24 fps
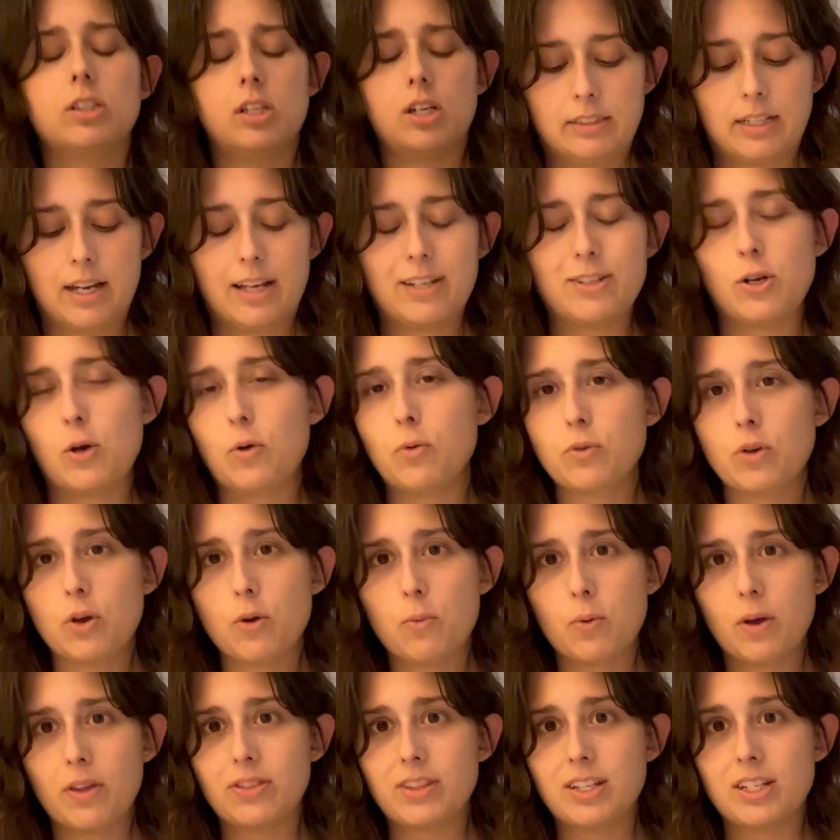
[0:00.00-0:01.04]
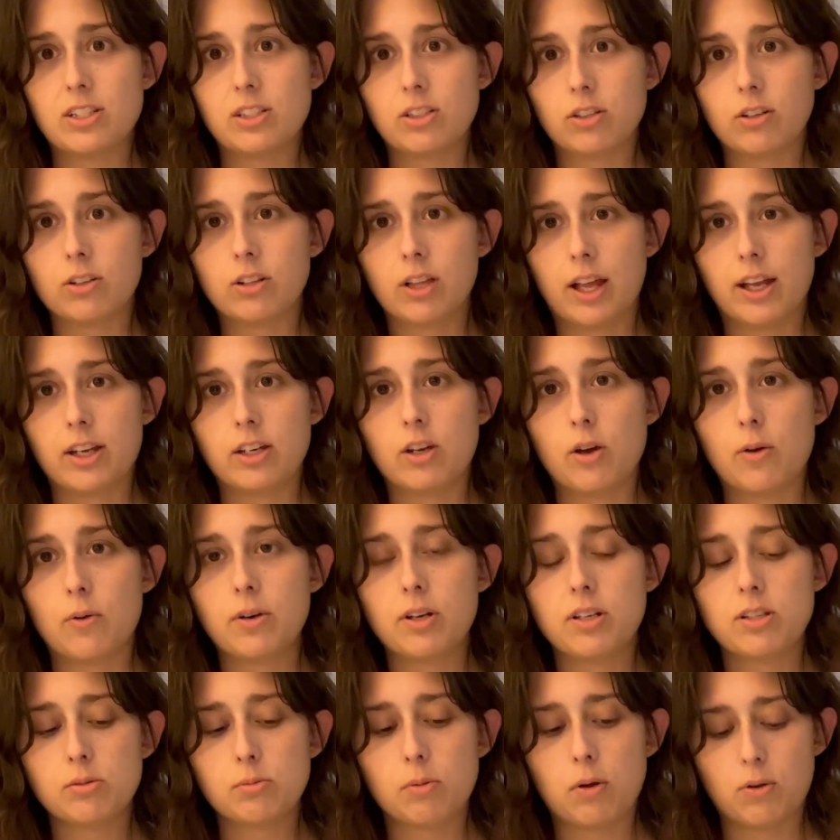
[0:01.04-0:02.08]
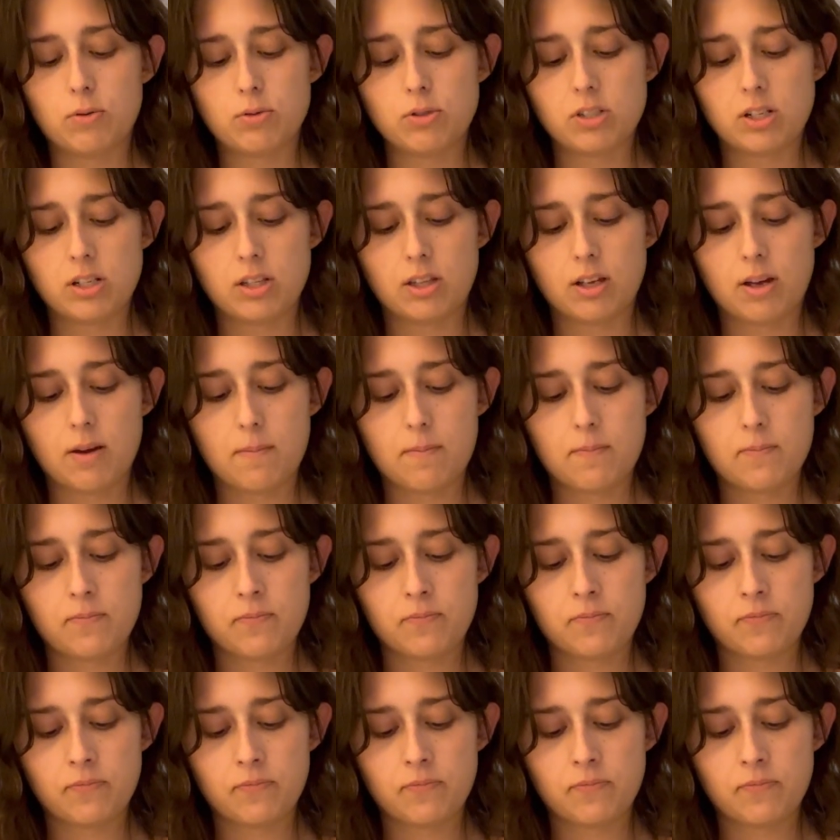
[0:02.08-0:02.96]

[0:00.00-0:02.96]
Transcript: I don't know what these look like. No one has posted them